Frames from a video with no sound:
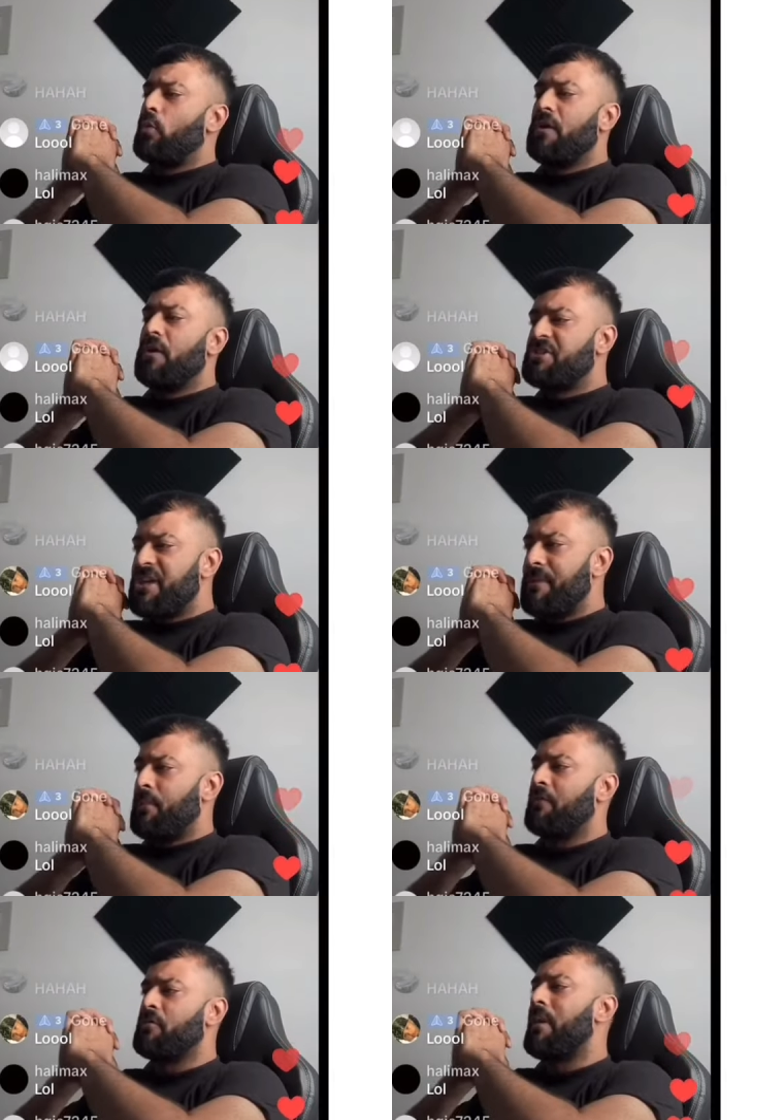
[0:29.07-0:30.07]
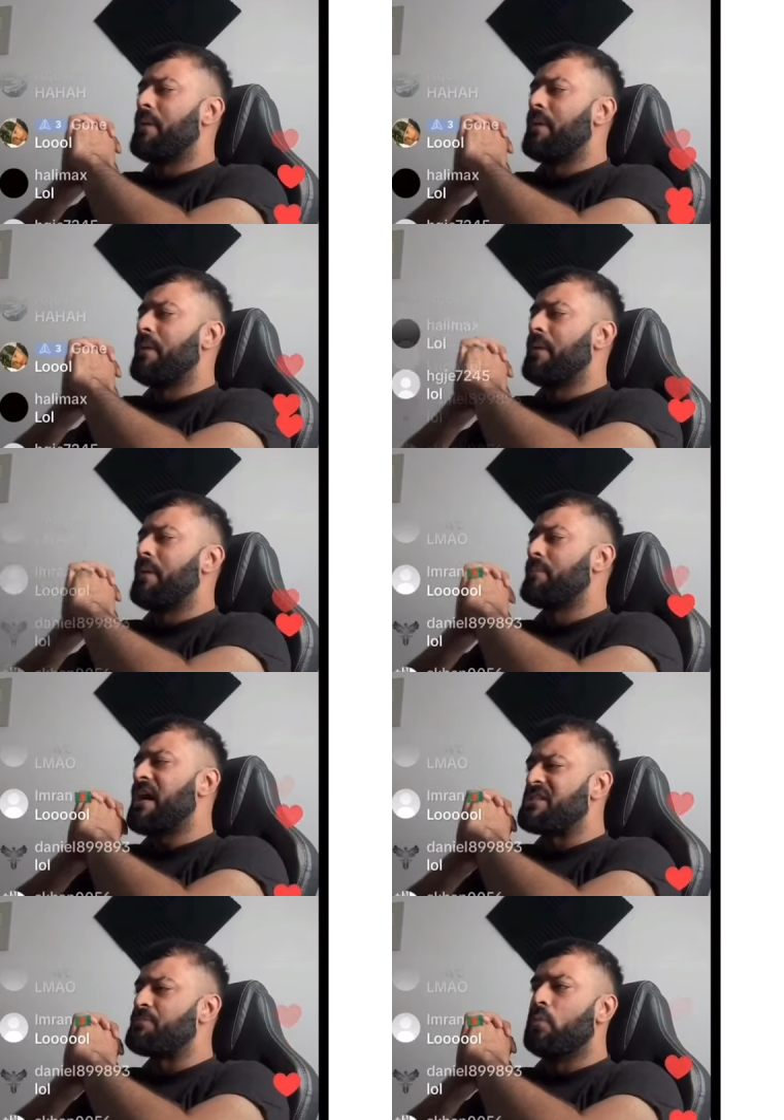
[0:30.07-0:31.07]
is not worth shit, bro. Your mum's house is
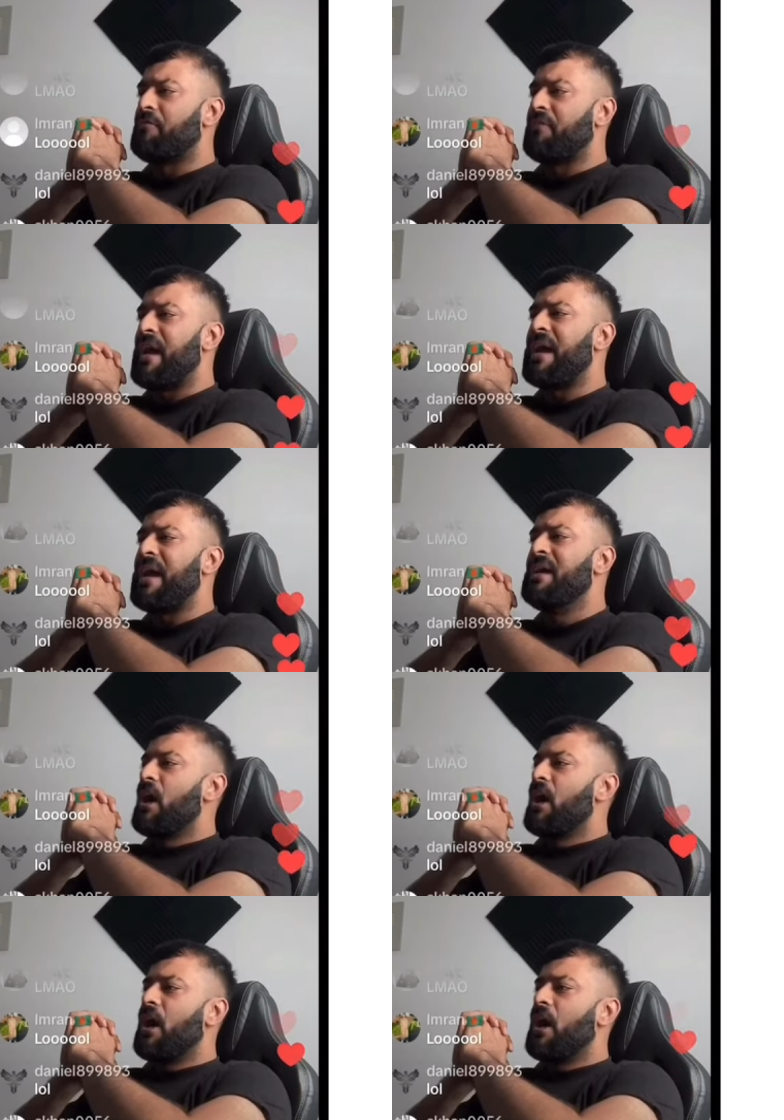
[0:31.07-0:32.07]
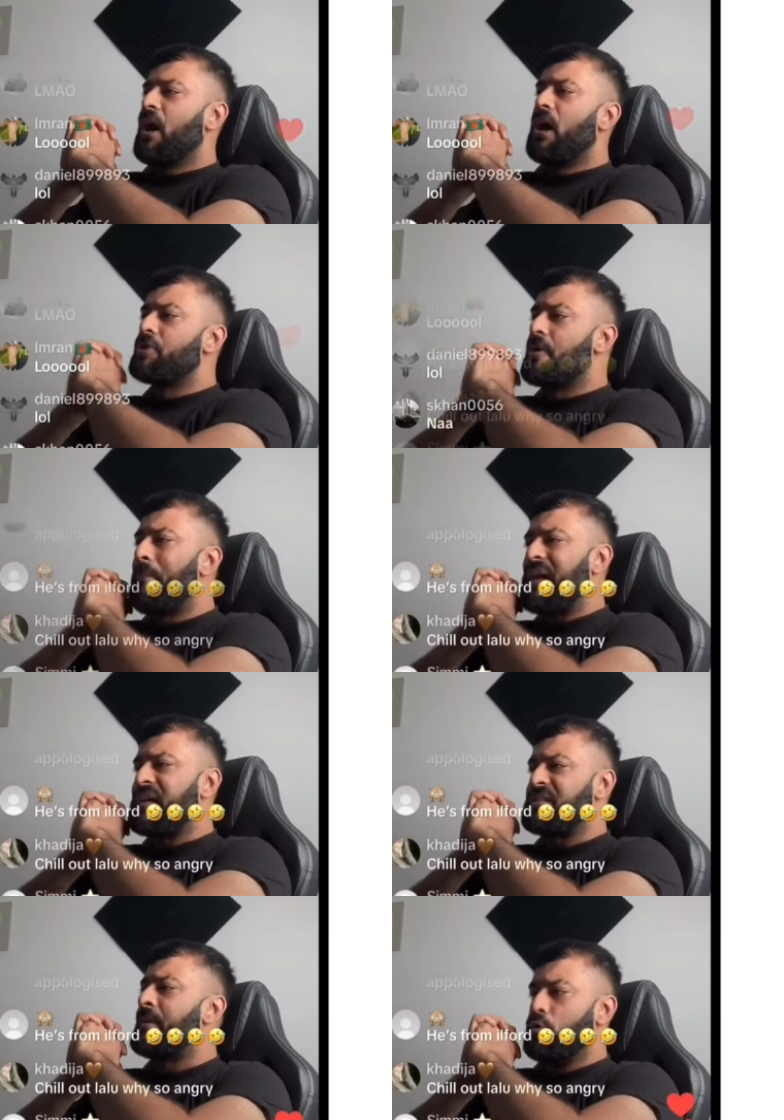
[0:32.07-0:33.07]
probably worth like 100 bags at the
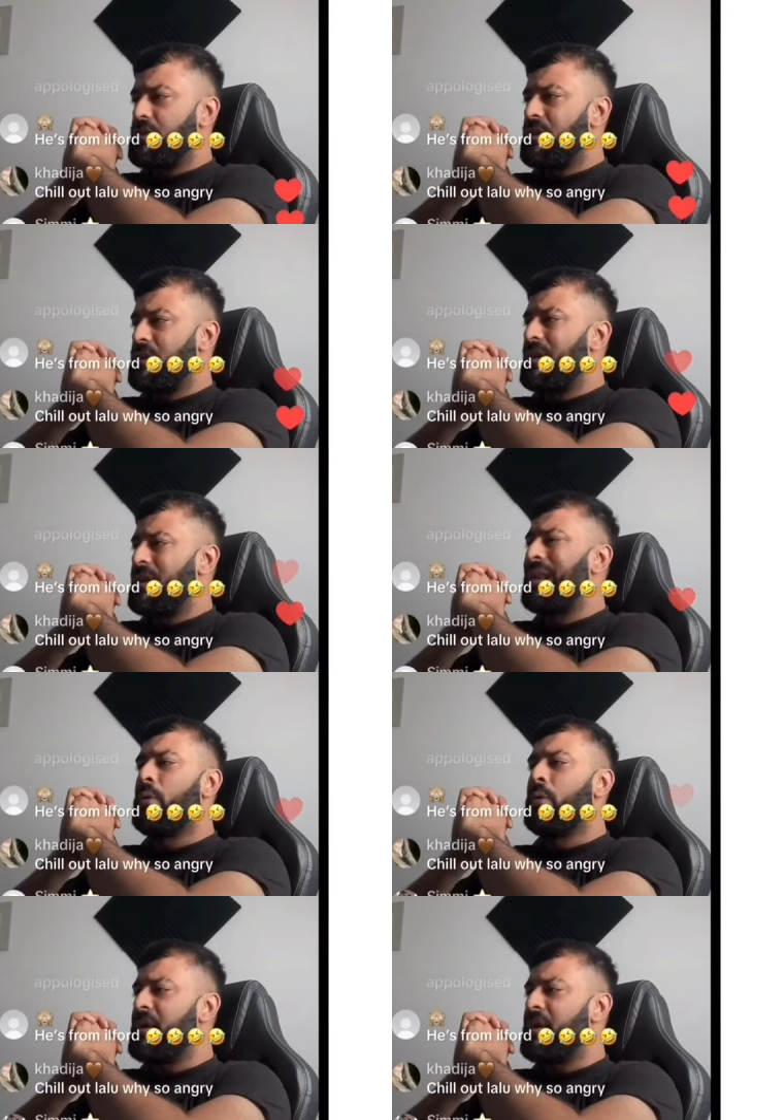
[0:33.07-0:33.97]
most. Allow it.